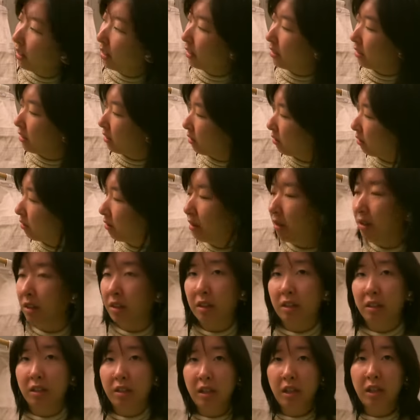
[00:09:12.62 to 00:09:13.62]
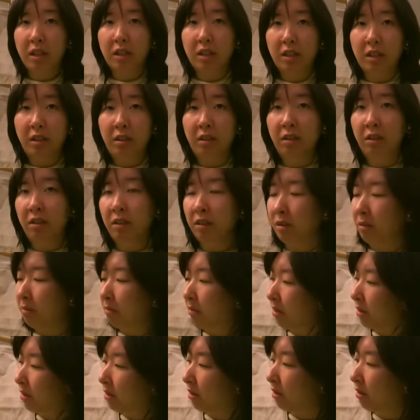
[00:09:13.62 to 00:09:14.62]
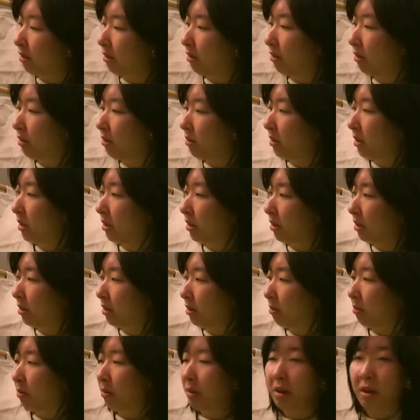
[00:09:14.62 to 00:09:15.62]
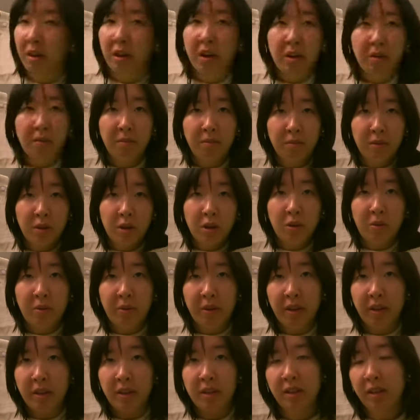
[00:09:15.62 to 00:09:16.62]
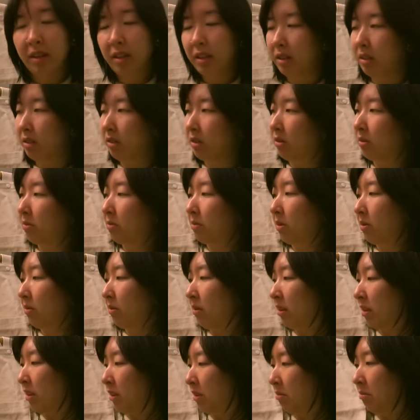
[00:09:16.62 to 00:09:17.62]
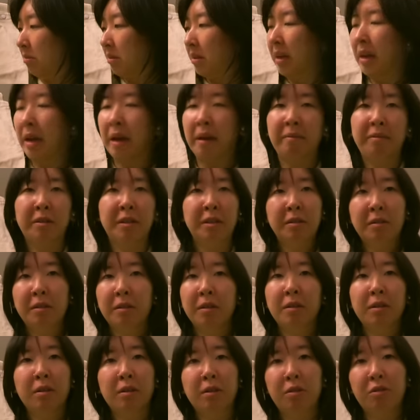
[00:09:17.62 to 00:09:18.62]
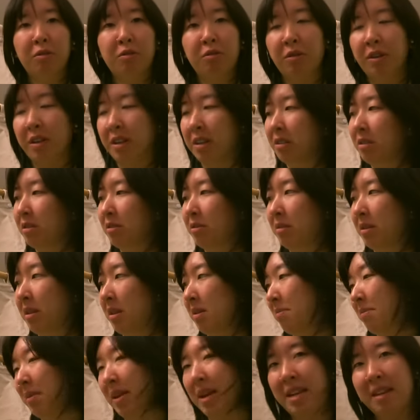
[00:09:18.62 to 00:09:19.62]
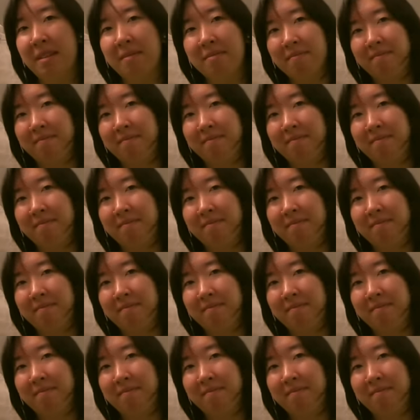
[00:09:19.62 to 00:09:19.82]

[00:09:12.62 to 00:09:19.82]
just started sketching a little bit just so I know where I'm going in terms of this, but I'm just gonna go straight into it and paint.